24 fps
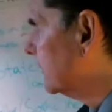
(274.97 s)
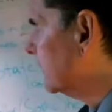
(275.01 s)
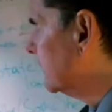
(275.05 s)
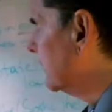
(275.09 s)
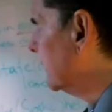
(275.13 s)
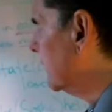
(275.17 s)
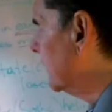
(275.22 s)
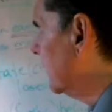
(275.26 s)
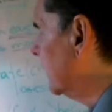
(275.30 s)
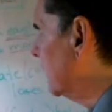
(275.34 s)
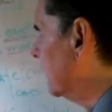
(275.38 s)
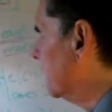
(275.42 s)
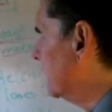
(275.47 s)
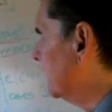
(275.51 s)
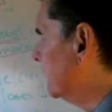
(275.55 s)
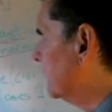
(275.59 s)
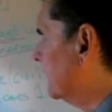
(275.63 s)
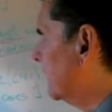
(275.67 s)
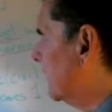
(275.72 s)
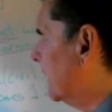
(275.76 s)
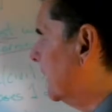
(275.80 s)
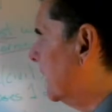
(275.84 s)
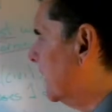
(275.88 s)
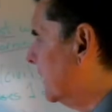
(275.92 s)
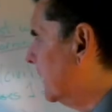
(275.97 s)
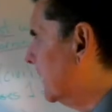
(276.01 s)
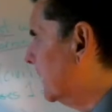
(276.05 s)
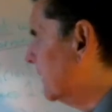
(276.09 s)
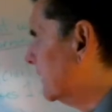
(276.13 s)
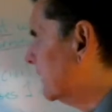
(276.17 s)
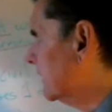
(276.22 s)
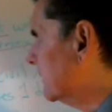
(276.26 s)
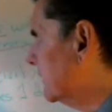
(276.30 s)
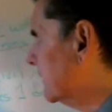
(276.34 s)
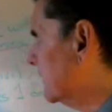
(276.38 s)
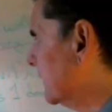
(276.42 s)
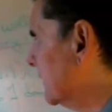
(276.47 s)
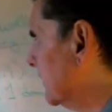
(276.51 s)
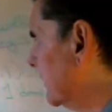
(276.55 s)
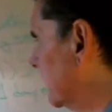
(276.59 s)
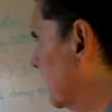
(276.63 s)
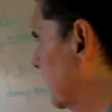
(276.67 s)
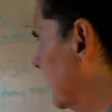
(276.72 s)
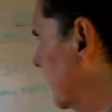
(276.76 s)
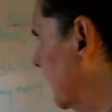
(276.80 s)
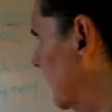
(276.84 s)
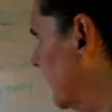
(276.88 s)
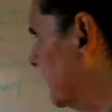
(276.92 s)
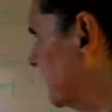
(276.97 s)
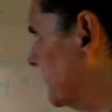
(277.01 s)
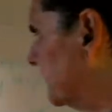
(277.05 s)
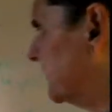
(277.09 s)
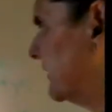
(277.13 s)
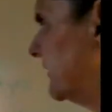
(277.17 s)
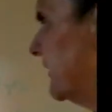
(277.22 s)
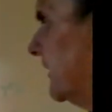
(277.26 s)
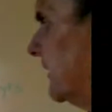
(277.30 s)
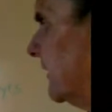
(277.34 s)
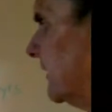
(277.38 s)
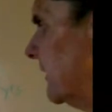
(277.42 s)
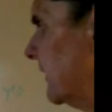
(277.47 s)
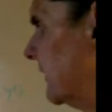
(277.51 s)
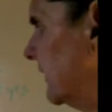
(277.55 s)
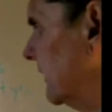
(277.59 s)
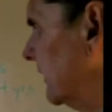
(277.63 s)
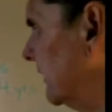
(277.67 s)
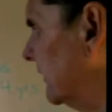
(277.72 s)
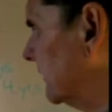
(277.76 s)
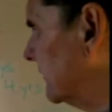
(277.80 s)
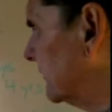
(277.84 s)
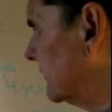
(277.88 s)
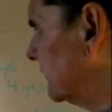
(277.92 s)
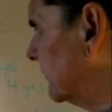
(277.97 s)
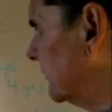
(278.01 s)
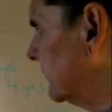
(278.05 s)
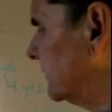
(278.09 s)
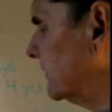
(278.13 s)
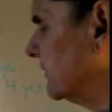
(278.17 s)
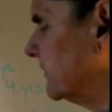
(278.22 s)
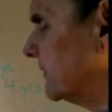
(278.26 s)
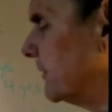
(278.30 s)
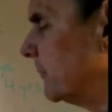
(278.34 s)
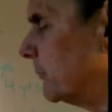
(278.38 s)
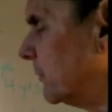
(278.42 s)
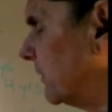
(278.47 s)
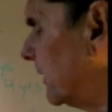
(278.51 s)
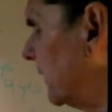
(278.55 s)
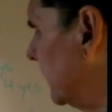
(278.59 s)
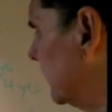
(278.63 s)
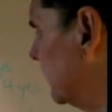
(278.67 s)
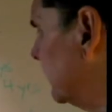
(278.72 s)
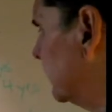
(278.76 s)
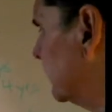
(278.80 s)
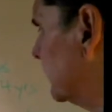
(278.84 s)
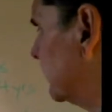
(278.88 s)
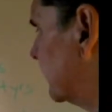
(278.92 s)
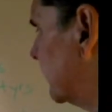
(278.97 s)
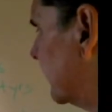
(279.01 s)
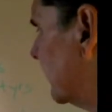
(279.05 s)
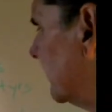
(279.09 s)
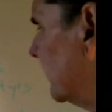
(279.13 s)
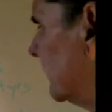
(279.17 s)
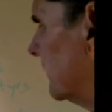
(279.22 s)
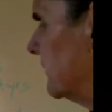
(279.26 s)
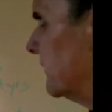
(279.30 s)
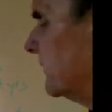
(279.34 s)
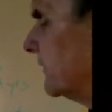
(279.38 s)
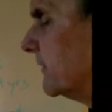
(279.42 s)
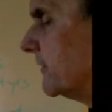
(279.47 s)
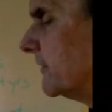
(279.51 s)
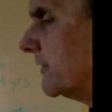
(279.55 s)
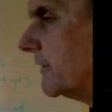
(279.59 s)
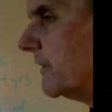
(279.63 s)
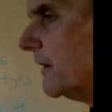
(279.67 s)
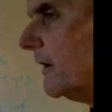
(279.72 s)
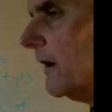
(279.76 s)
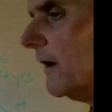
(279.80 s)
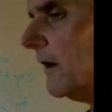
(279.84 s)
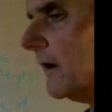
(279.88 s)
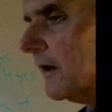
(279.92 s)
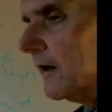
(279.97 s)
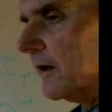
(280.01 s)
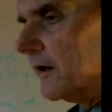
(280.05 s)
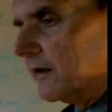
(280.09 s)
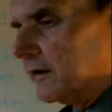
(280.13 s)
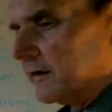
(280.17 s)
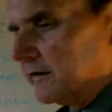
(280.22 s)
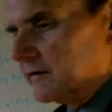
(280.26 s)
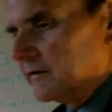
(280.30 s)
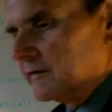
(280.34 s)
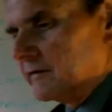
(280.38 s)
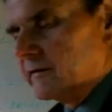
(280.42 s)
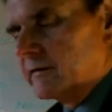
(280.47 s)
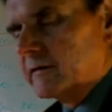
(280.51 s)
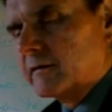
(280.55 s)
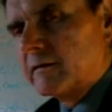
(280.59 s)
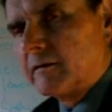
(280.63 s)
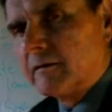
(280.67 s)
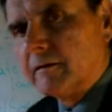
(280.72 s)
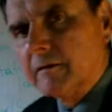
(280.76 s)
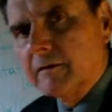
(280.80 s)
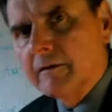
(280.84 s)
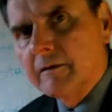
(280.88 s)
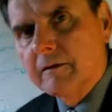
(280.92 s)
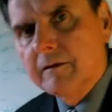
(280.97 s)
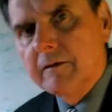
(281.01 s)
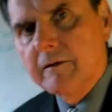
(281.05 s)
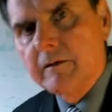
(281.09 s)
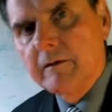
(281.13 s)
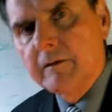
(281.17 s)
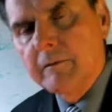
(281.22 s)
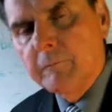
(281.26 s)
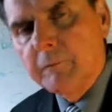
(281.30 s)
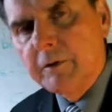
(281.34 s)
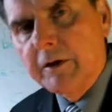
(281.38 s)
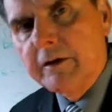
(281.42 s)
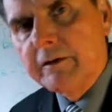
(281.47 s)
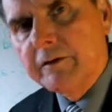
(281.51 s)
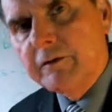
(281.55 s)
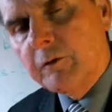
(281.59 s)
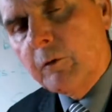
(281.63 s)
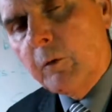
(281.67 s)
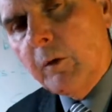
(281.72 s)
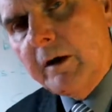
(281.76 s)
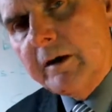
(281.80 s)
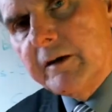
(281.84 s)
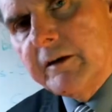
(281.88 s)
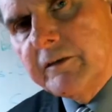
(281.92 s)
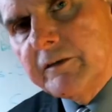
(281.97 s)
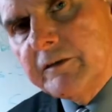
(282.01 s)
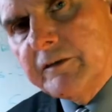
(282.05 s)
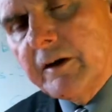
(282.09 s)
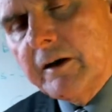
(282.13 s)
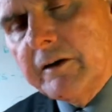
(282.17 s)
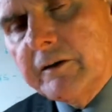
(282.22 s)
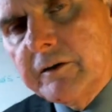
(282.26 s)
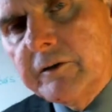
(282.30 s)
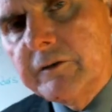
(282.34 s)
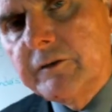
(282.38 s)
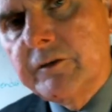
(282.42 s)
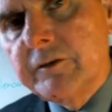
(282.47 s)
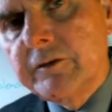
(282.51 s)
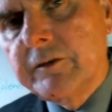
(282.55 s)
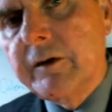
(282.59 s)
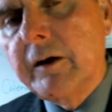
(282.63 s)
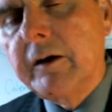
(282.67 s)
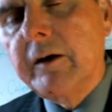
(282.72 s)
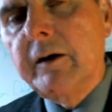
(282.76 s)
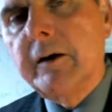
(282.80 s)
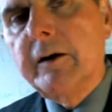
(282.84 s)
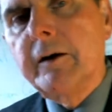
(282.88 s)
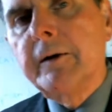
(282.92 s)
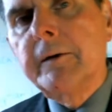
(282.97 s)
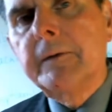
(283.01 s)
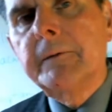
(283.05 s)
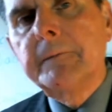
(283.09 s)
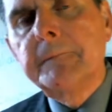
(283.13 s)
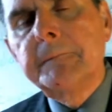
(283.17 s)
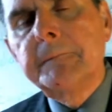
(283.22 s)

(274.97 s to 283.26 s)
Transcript: of Sirius, which is the brightest star in the sky, but it's quite a southern star.